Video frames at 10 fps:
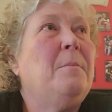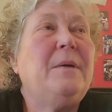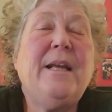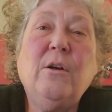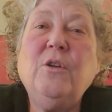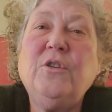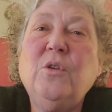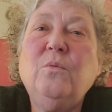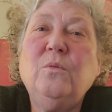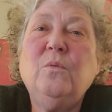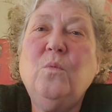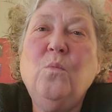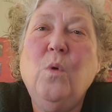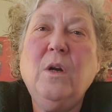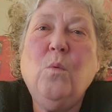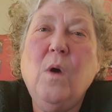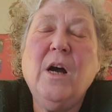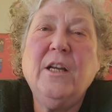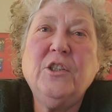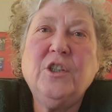But I also want to
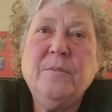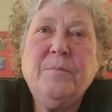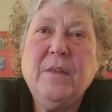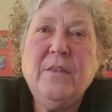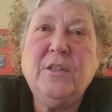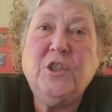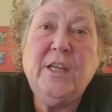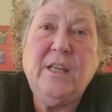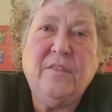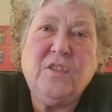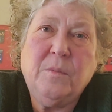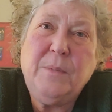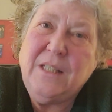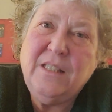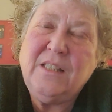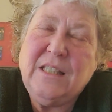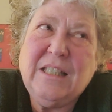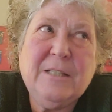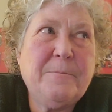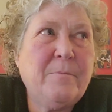watch the Chiefs because
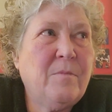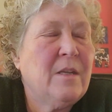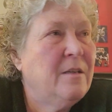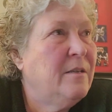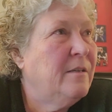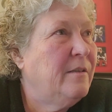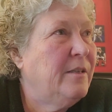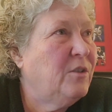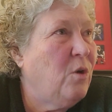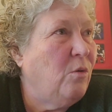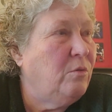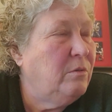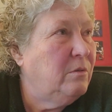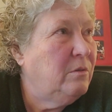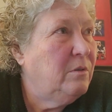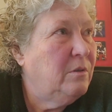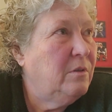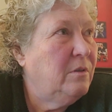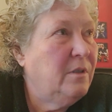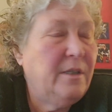this whole
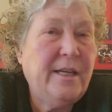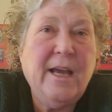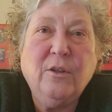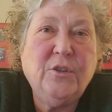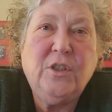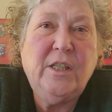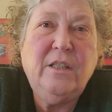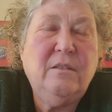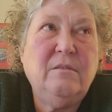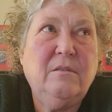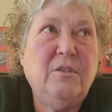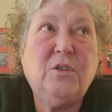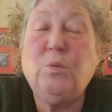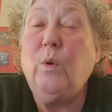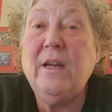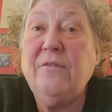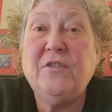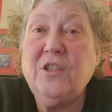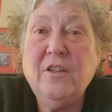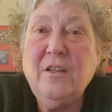Kelce
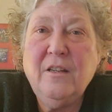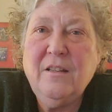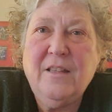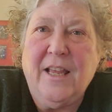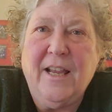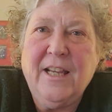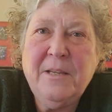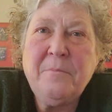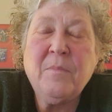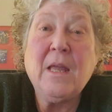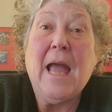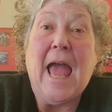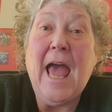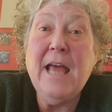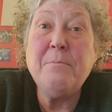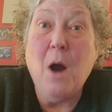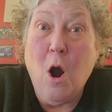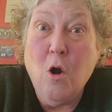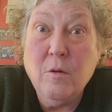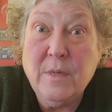Swift thing and
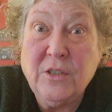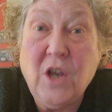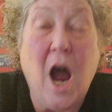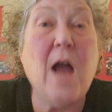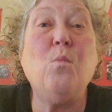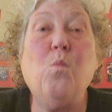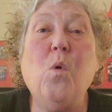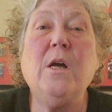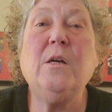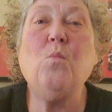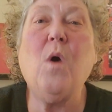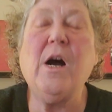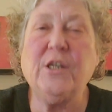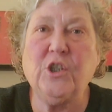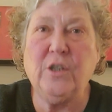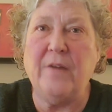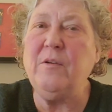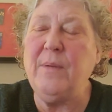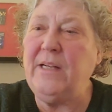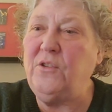Mahomes, I want to watch.
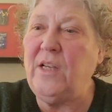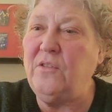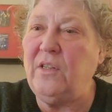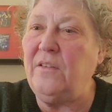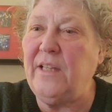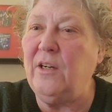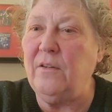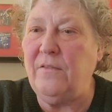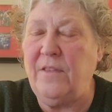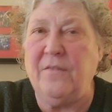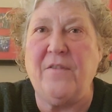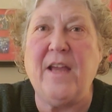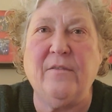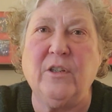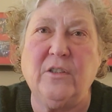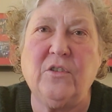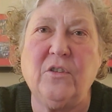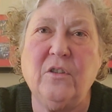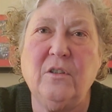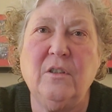Everybody says that they're the favorites.